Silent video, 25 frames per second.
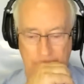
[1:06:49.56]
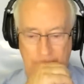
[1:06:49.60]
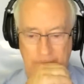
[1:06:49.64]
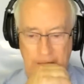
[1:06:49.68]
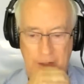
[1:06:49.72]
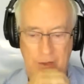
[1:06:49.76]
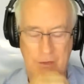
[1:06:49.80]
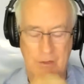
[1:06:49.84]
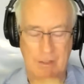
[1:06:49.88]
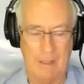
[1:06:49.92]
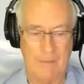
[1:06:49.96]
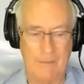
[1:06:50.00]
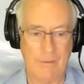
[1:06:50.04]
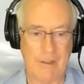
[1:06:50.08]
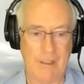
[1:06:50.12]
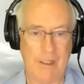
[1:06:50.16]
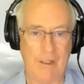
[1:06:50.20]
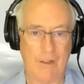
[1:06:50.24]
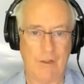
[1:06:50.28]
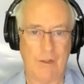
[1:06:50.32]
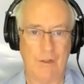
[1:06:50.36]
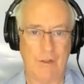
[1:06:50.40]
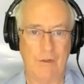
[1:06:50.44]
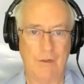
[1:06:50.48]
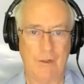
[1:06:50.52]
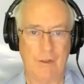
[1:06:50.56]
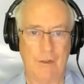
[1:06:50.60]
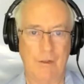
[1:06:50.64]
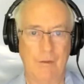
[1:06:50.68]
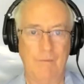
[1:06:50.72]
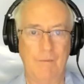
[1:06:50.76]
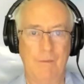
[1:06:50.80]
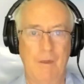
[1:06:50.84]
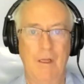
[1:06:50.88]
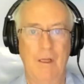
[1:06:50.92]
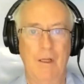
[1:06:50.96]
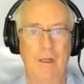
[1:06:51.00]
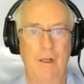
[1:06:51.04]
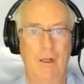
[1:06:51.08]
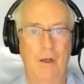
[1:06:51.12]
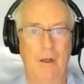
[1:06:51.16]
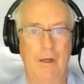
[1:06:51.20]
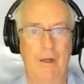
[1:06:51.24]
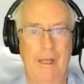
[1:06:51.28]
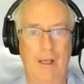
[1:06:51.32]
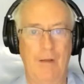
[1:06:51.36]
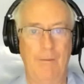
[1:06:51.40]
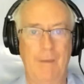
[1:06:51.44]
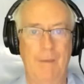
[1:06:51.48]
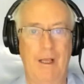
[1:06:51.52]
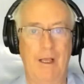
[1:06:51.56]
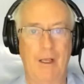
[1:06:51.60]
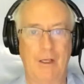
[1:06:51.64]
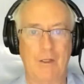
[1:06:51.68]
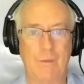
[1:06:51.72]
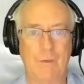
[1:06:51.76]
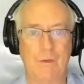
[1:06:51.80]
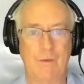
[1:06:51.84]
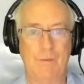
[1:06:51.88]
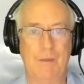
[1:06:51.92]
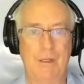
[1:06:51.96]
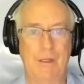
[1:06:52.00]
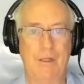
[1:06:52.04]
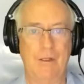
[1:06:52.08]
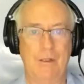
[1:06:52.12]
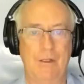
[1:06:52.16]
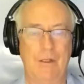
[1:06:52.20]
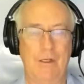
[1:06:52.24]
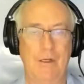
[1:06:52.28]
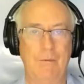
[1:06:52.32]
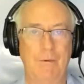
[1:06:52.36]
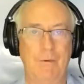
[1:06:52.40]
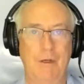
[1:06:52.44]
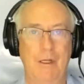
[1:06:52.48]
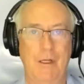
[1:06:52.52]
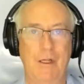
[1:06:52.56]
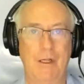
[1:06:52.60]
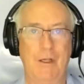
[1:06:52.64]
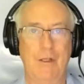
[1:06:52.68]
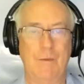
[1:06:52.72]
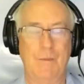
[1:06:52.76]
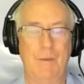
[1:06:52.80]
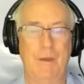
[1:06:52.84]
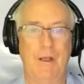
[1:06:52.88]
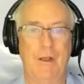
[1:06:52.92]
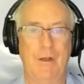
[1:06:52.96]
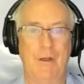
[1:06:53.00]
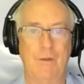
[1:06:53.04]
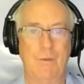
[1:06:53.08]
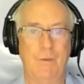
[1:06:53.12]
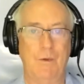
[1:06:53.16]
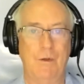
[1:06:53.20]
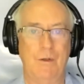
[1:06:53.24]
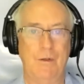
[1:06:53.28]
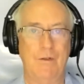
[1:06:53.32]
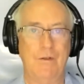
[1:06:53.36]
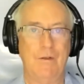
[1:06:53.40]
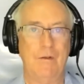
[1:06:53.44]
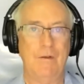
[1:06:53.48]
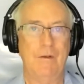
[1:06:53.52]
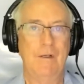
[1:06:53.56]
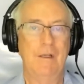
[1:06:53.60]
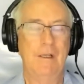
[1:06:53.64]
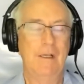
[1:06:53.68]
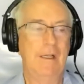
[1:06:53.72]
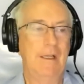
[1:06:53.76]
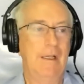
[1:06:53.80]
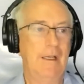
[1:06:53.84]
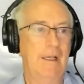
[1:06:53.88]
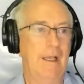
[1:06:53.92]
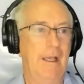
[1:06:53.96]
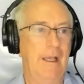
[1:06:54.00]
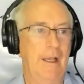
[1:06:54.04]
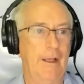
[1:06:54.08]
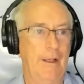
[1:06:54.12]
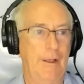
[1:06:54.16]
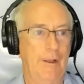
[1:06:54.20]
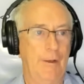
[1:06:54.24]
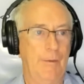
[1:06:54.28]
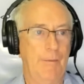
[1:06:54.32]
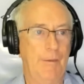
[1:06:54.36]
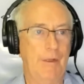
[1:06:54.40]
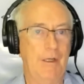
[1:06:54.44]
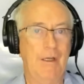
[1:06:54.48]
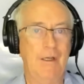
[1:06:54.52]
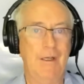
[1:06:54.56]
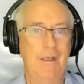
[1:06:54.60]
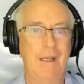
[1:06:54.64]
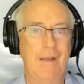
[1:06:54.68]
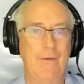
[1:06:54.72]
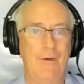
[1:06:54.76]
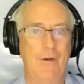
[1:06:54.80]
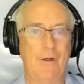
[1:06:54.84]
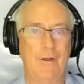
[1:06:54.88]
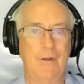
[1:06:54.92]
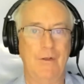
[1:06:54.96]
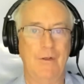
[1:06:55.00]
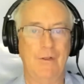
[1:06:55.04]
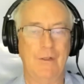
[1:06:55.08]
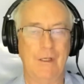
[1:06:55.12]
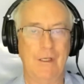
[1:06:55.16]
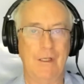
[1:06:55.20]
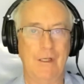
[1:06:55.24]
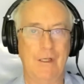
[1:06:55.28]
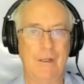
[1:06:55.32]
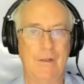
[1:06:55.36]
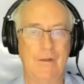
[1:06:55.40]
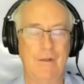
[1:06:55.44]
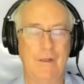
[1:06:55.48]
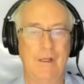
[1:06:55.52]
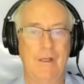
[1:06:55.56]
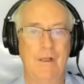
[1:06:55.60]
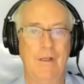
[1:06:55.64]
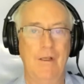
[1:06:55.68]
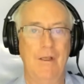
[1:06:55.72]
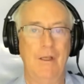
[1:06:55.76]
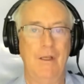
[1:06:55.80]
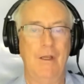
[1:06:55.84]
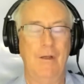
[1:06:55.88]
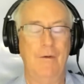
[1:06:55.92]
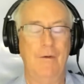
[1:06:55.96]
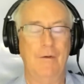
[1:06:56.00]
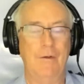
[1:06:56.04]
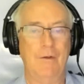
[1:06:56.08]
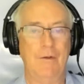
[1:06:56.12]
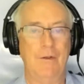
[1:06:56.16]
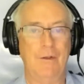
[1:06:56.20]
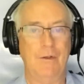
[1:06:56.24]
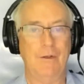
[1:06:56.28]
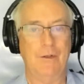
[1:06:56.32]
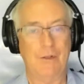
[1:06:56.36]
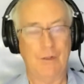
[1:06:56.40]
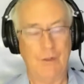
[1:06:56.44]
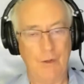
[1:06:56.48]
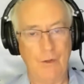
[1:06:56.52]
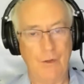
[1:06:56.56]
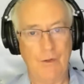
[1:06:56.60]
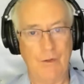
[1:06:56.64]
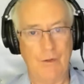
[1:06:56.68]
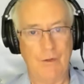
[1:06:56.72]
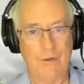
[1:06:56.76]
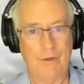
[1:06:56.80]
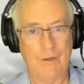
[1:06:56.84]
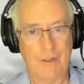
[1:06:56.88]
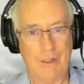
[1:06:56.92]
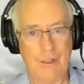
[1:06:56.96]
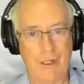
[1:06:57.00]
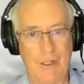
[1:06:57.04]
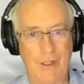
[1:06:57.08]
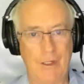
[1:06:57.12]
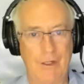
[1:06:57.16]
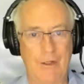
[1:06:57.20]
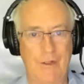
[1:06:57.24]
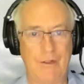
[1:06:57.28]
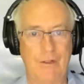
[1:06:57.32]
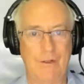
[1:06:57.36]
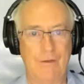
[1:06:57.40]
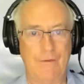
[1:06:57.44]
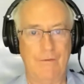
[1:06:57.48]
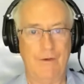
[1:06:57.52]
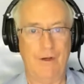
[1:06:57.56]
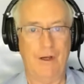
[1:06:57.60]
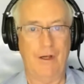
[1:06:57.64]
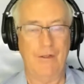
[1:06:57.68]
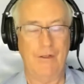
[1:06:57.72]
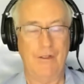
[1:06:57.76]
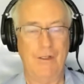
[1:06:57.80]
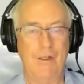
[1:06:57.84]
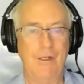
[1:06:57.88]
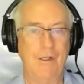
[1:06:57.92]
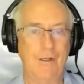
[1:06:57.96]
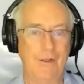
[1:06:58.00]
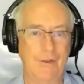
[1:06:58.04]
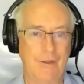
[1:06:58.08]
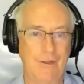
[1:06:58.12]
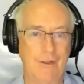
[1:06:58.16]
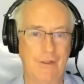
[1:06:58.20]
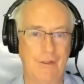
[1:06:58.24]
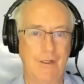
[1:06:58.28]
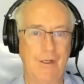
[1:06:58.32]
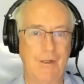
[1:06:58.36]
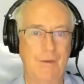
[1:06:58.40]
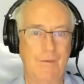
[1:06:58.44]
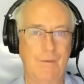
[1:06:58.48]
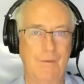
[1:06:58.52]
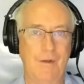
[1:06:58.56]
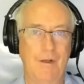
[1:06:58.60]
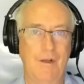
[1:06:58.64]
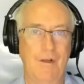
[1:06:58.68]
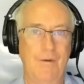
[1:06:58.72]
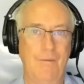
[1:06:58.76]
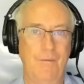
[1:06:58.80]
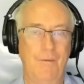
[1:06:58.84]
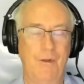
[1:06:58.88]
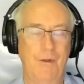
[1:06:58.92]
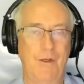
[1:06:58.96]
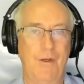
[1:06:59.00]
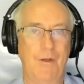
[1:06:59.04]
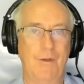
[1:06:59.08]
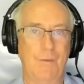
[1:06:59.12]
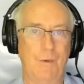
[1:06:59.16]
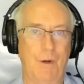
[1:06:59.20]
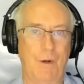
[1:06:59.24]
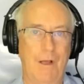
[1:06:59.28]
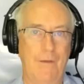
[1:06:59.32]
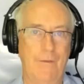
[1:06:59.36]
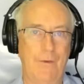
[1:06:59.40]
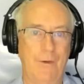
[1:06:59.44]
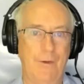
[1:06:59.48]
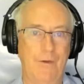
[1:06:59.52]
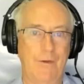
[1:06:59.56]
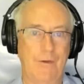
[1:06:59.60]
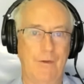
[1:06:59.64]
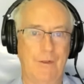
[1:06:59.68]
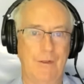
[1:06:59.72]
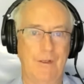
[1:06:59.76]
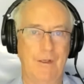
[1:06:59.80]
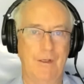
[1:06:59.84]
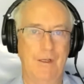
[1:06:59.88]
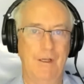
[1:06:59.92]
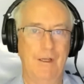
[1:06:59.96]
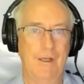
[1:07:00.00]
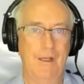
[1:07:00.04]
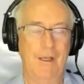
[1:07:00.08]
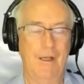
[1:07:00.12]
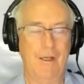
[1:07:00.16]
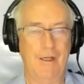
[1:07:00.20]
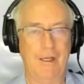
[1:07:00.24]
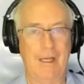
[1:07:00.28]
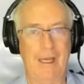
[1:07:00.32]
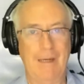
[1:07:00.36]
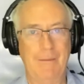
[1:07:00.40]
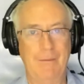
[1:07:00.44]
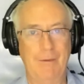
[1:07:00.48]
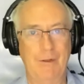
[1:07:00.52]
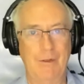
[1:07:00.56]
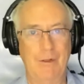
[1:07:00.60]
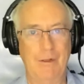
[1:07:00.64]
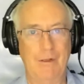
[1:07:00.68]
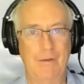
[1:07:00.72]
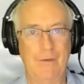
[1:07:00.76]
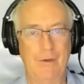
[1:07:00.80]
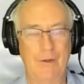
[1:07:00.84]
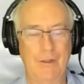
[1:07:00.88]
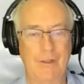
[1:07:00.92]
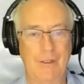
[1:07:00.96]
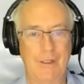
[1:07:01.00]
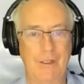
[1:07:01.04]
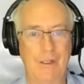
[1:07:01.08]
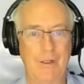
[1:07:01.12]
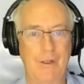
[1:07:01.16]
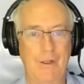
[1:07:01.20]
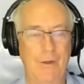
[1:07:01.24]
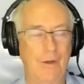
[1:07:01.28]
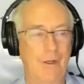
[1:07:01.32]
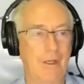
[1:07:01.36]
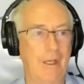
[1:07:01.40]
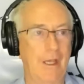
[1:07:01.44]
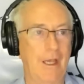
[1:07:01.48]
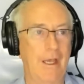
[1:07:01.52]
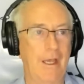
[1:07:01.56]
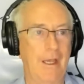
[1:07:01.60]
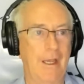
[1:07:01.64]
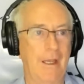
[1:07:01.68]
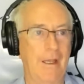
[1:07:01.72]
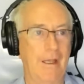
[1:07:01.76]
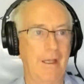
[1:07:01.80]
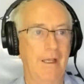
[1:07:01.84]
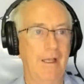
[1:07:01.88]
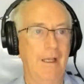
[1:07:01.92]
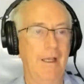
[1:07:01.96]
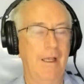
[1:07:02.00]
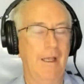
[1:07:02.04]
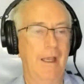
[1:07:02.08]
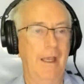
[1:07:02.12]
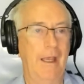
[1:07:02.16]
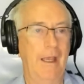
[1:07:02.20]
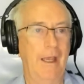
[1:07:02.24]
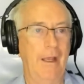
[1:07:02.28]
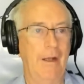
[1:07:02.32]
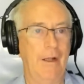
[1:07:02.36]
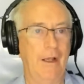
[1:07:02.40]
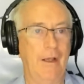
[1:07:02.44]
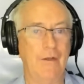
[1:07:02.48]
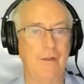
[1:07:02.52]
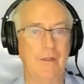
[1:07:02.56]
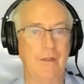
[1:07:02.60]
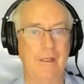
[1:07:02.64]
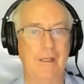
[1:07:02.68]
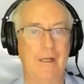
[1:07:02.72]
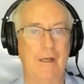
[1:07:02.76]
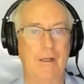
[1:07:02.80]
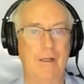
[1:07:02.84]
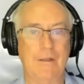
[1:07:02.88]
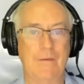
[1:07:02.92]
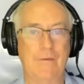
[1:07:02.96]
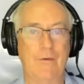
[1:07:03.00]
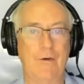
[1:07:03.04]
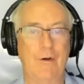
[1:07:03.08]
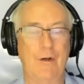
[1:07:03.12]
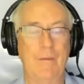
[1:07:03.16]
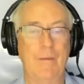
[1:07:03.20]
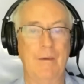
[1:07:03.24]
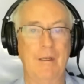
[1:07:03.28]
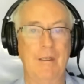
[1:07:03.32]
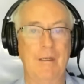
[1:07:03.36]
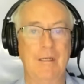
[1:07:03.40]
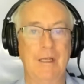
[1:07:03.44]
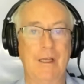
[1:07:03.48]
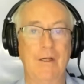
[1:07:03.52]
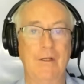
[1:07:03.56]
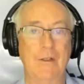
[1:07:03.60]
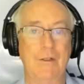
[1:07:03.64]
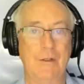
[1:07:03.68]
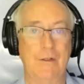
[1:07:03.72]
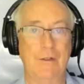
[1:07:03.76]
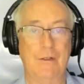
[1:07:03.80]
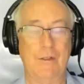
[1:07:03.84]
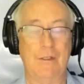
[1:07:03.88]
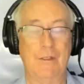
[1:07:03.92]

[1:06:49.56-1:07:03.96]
some sections on on how Marx was better than he realised Marx was, um, but he never conceded into the students that he'd lost the fight that he conceded with his rivals at Cambridge University, the U K. And I see that as a very mendacious